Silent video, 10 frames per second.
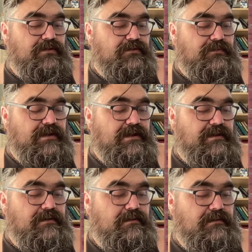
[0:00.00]

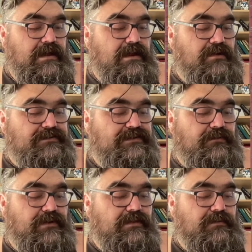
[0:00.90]
3. And
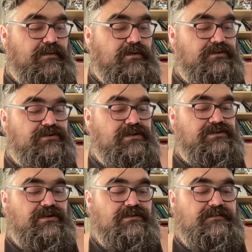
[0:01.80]
also in the poetry of
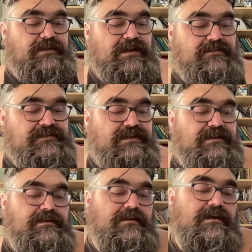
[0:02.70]
Charles
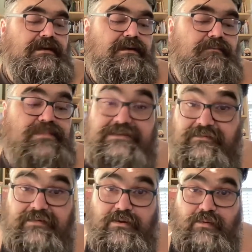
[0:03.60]
Bukowski,
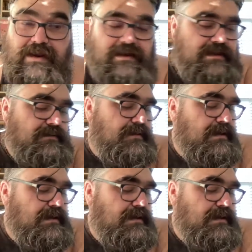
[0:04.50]
Pacifica Radio.